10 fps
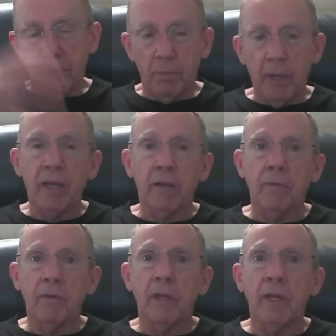a bag
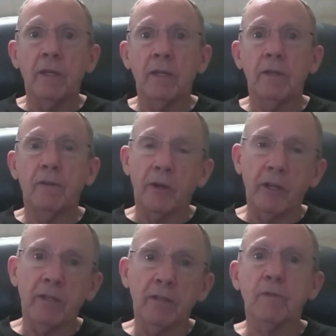over their head. Their
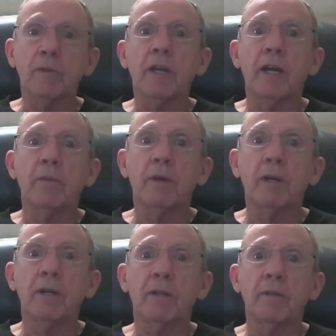hands were tied
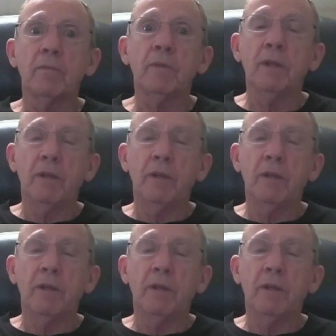behind them.